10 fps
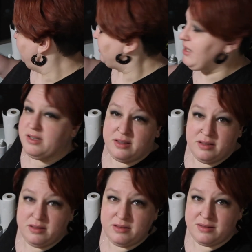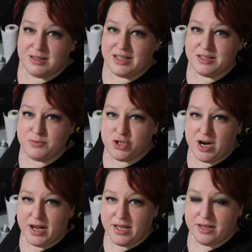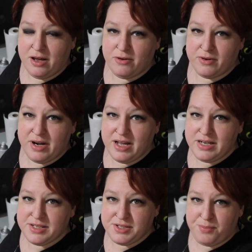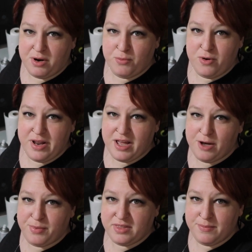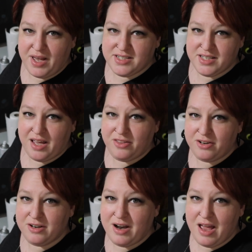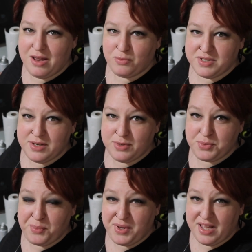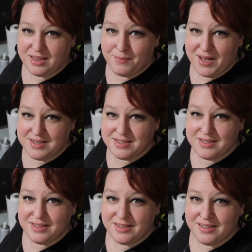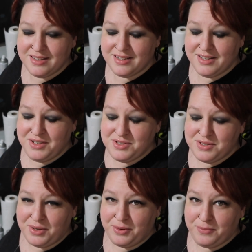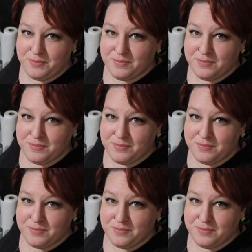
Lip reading: Then let them dry overnight. Tomorrow morning I'll put them back together and we'll see which one we like the best. So